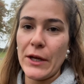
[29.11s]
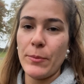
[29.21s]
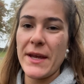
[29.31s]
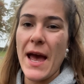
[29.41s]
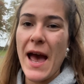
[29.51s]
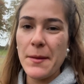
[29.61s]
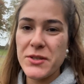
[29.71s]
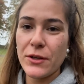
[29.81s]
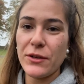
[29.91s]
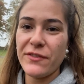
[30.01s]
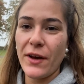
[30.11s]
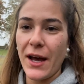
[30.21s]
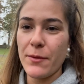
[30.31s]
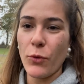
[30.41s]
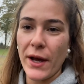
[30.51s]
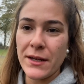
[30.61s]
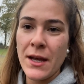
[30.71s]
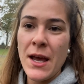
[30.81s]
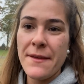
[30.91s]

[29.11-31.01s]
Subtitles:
It'll be absolutely fine when